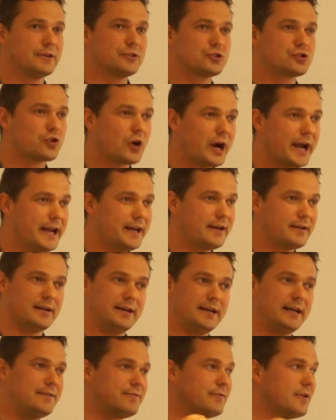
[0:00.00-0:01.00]
Train
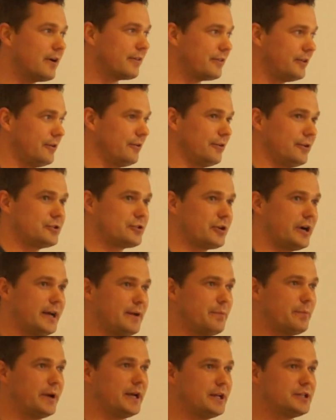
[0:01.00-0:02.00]
and leave nothing on the
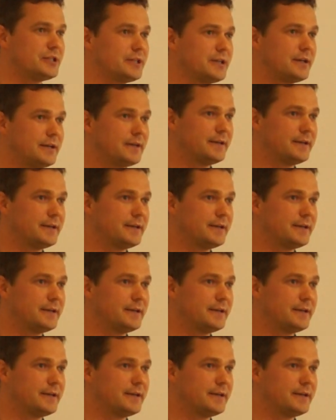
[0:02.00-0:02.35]
training pitch.